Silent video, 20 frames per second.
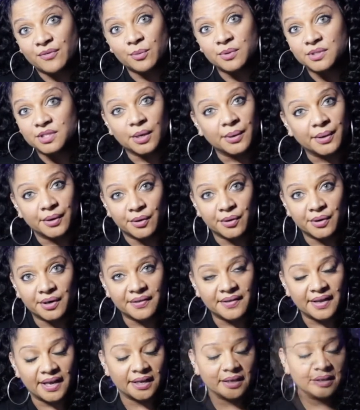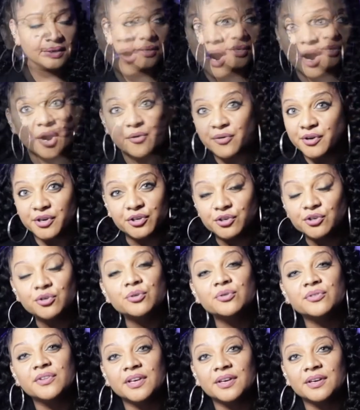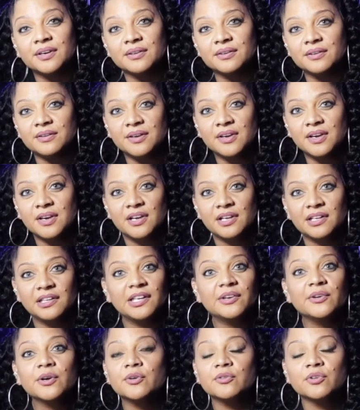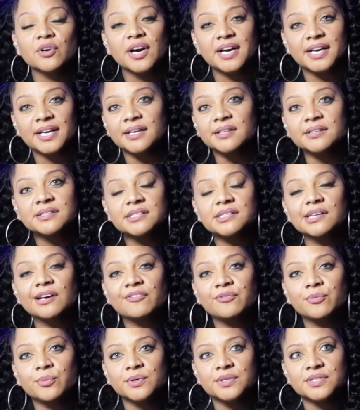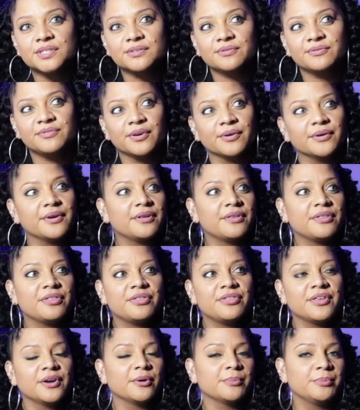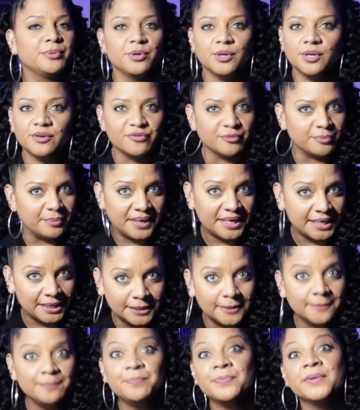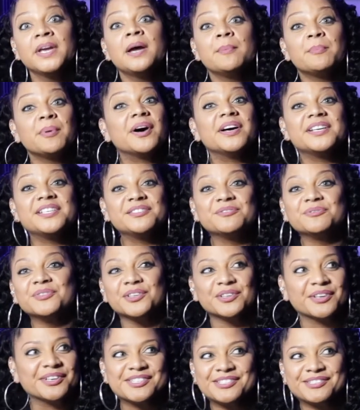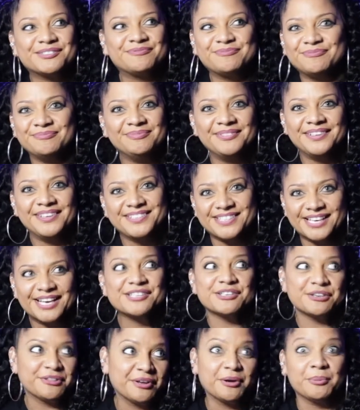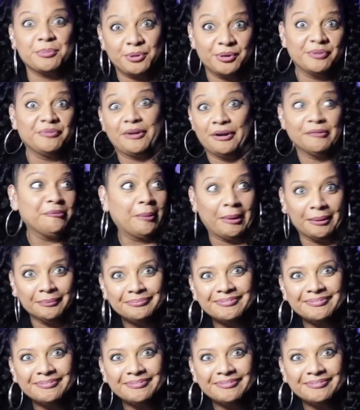was going on in that. Well, I already knew that lyric writing and stuff was very therapeutic for me, but I didn't realise it's actually therapeutic for everyone.